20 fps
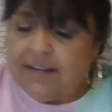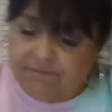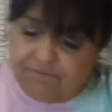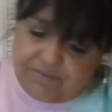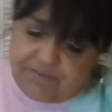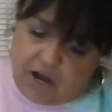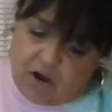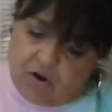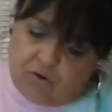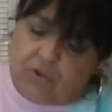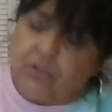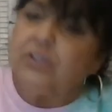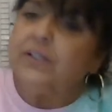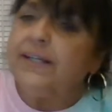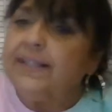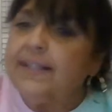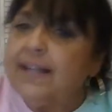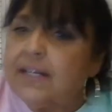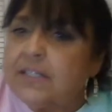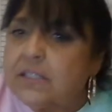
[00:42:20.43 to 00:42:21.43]
Fogel,
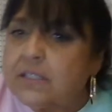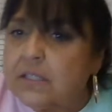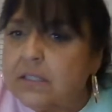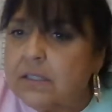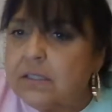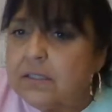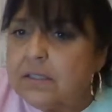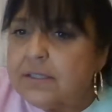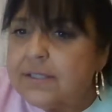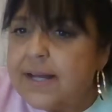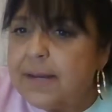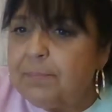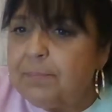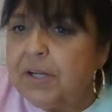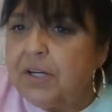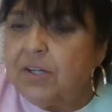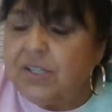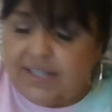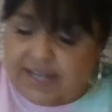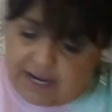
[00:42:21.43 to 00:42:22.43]
and is that
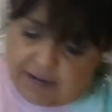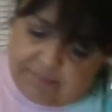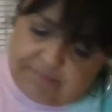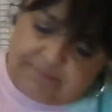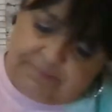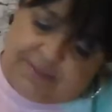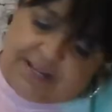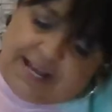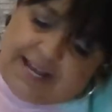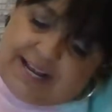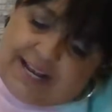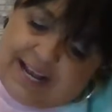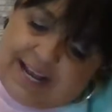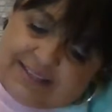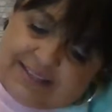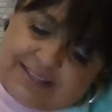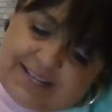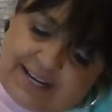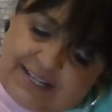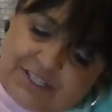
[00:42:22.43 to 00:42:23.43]
Peter? Yep.
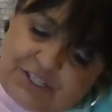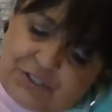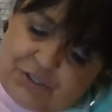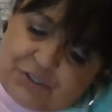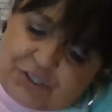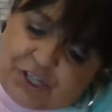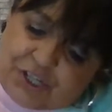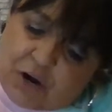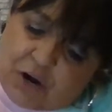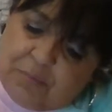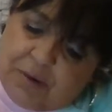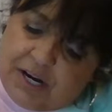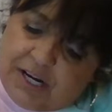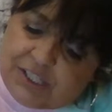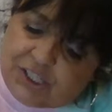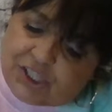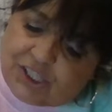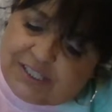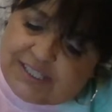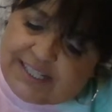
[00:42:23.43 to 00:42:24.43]
Thank you so
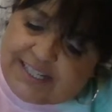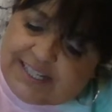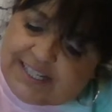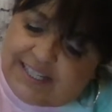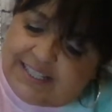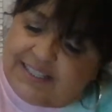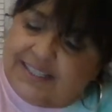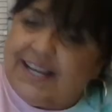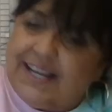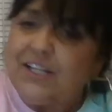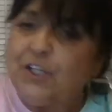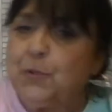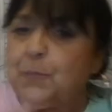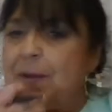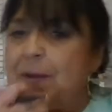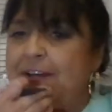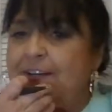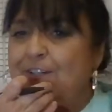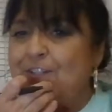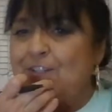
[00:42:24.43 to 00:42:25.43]
much, Lynn. Thank you,
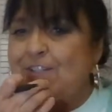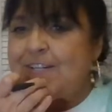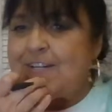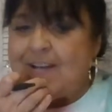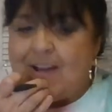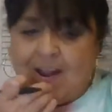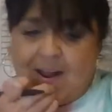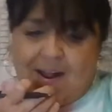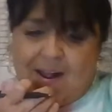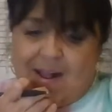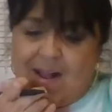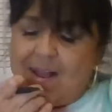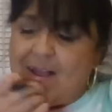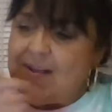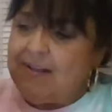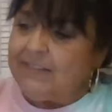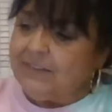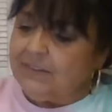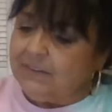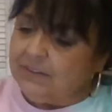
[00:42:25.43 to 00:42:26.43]
Peterson.
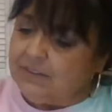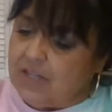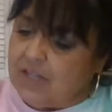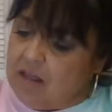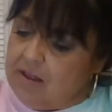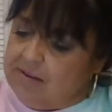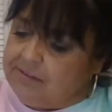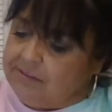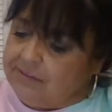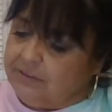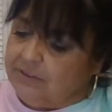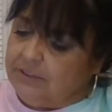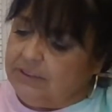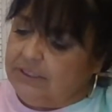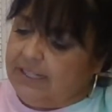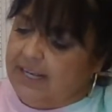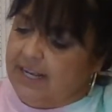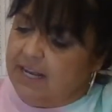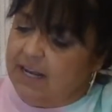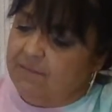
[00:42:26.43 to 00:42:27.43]

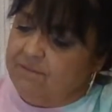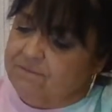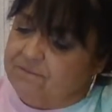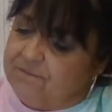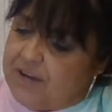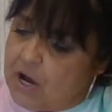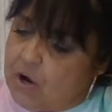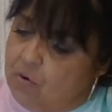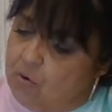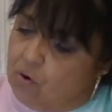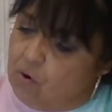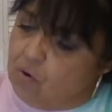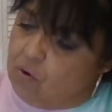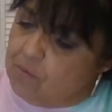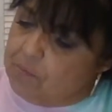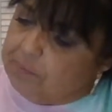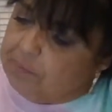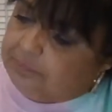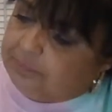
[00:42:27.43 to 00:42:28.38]
Lynn Fogel.